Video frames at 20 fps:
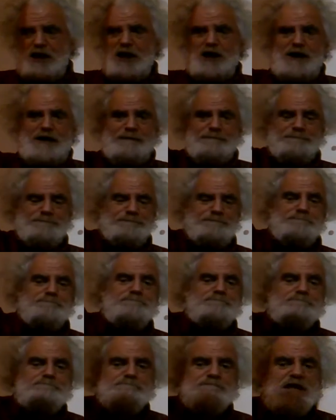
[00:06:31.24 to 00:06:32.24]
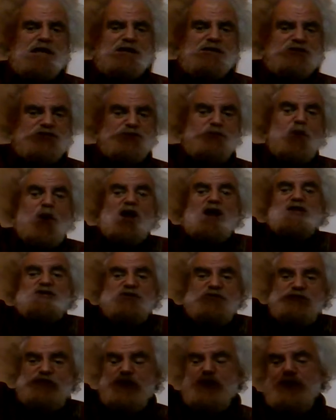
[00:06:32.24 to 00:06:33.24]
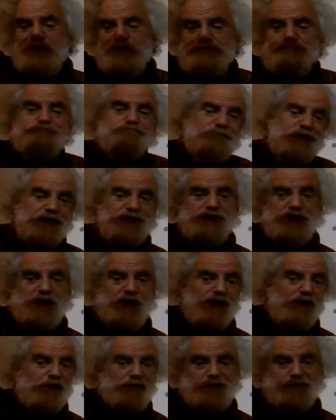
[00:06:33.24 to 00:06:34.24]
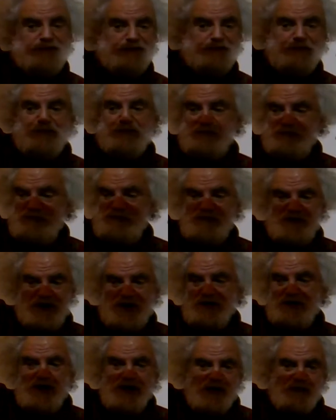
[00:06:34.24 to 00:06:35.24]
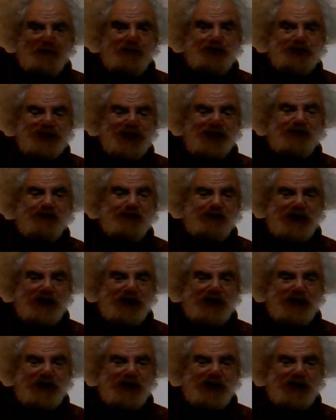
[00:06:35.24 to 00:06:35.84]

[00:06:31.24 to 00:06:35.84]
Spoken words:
Spoilage of food is another very particular